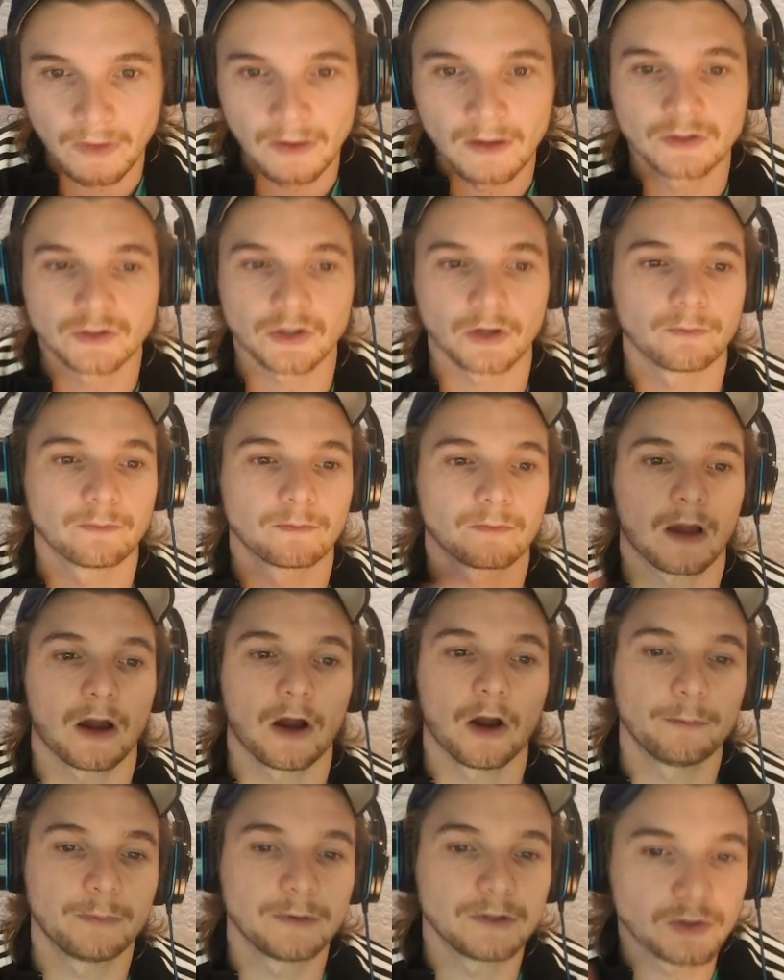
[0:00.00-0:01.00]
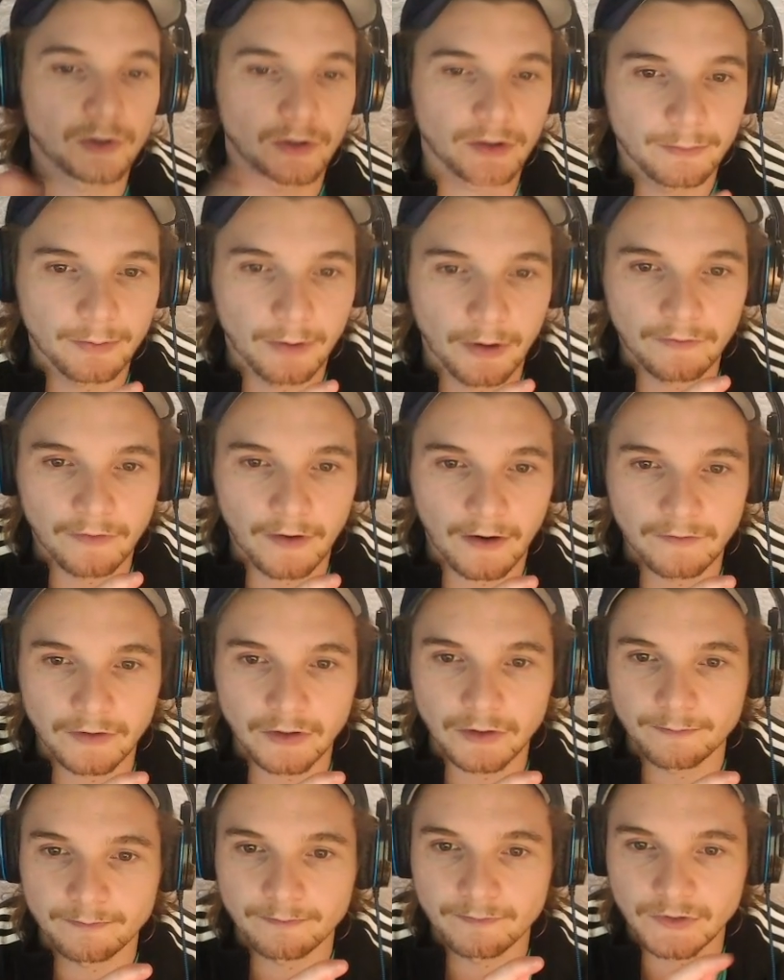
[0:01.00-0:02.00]
So I hope you enjoyed the profile
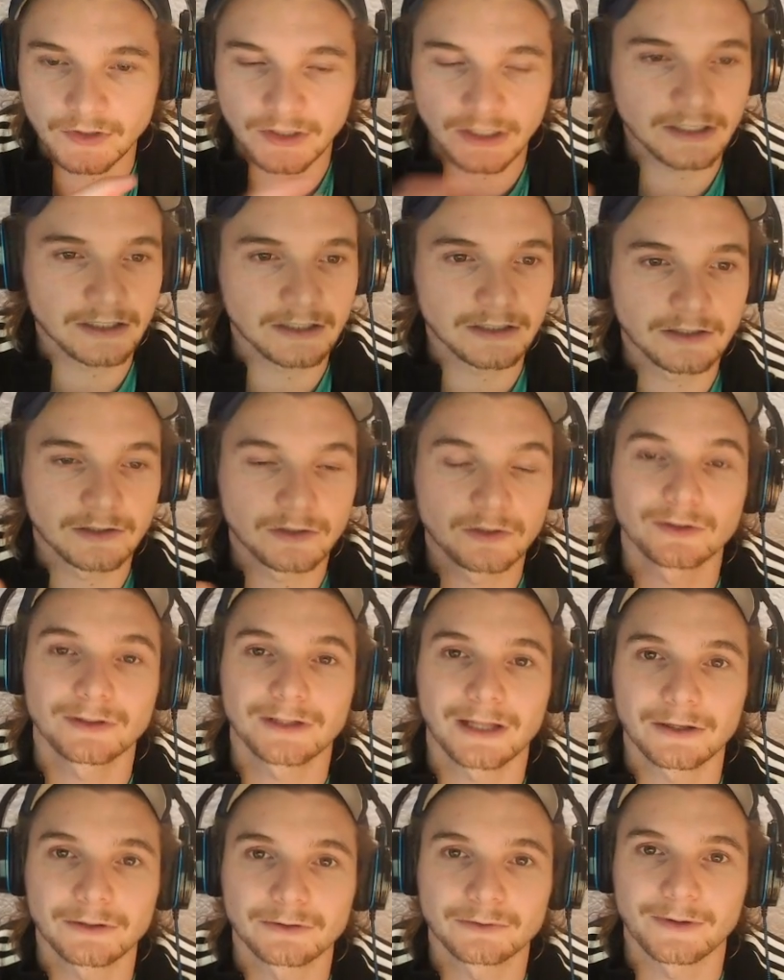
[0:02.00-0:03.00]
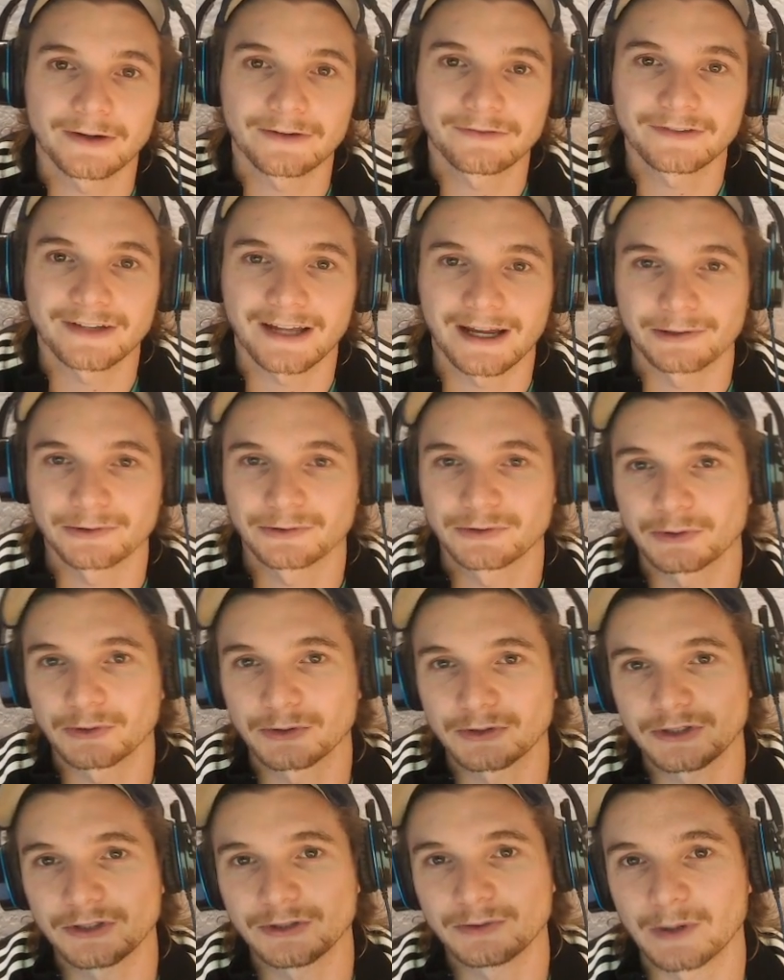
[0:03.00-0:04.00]
review. Cheers, good luck on the Rift, and I'll
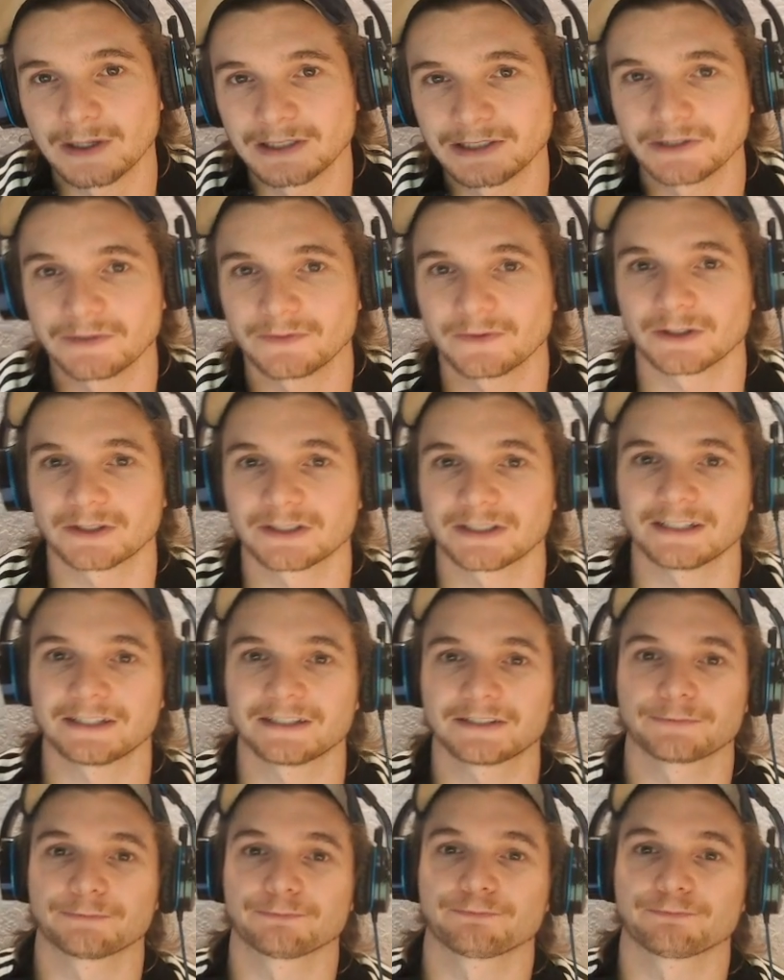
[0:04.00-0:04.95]
talk to you once you've watched this.